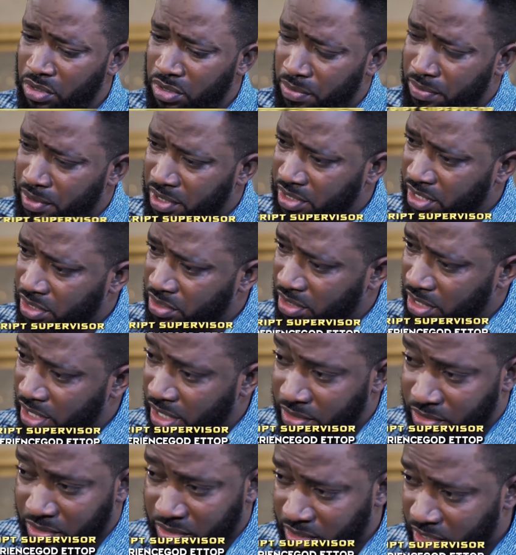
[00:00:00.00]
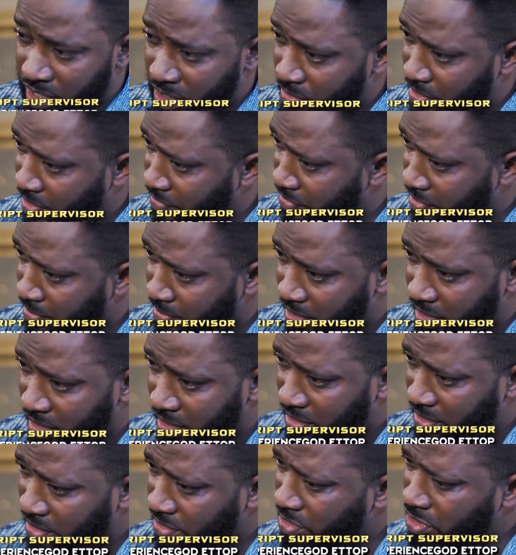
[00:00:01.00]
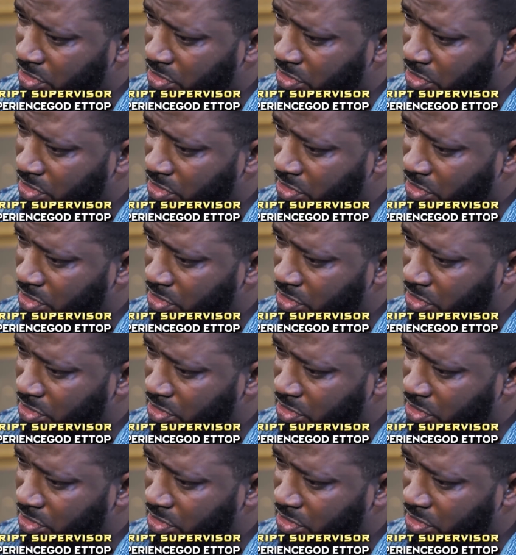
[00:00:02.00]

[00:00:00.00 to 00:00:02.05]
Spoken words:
Do the best that you can to stay away from her.